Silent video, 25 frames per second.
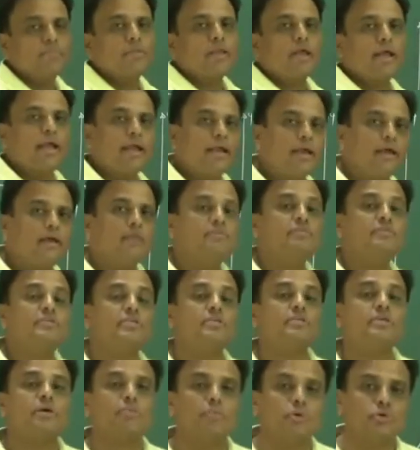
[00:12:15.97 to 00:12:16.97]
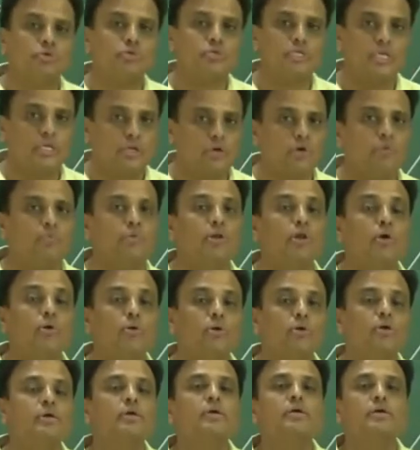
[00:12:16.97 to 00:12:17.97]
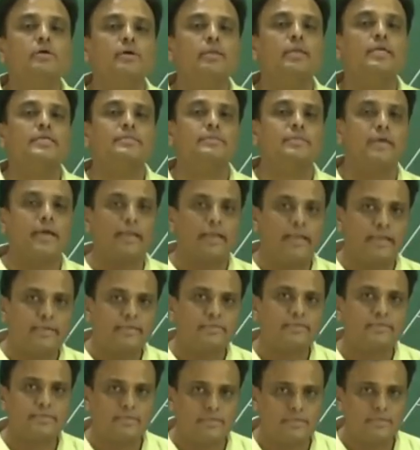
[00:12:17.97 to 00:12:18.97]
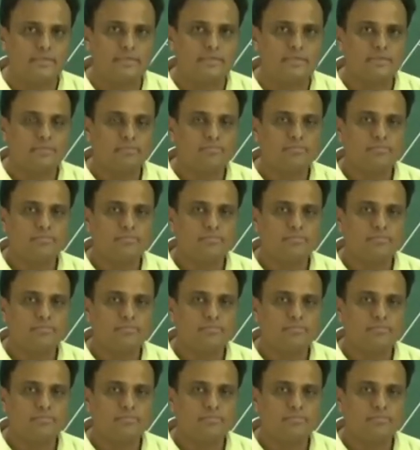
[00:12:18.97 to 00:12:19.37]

Angle which is above 0, below, less than 90 degrees.